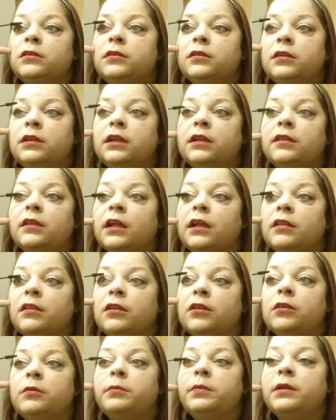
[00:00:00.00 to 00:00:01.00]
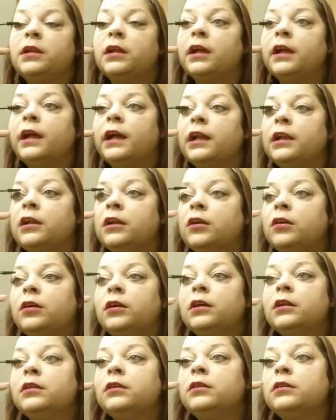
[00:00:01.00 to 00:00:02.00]
to get that little bit I added
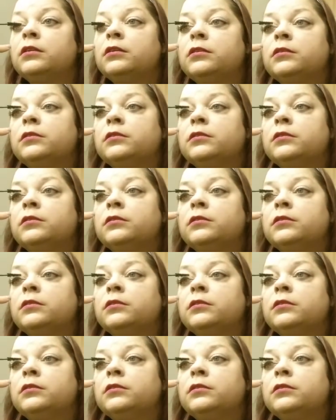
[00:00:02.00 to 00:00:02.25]
on.